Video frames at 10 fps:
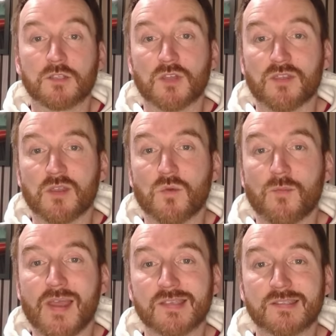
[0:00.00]
so I think we
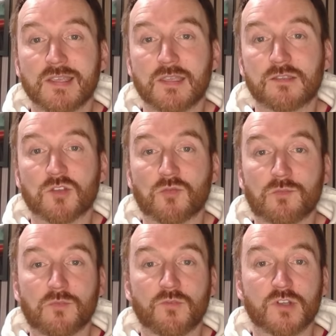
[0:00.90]
might see
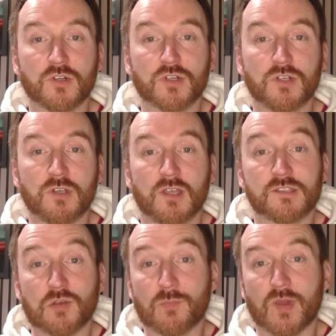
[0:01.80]
some reduction at
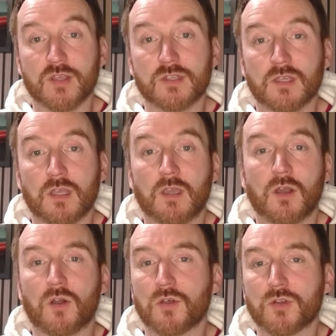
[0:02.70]
some point,
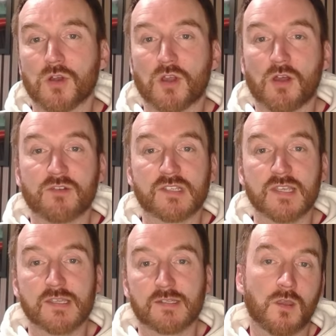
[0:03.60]
although not
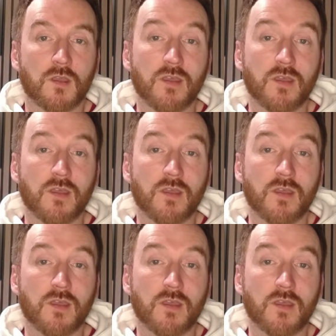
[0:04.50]
guaranteed.